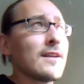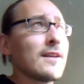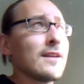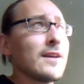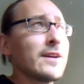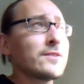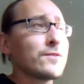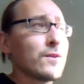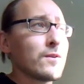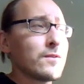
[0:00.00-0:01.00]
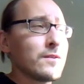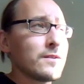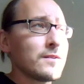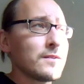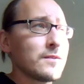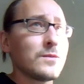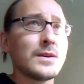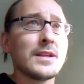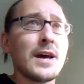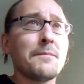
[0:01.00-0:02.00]
later on,
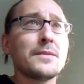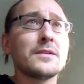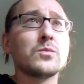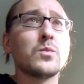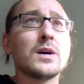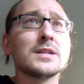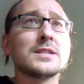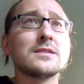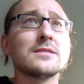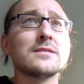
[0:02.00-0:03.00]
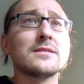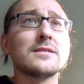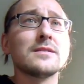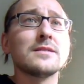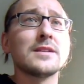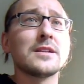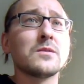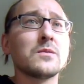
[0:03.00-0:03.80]
what happened was that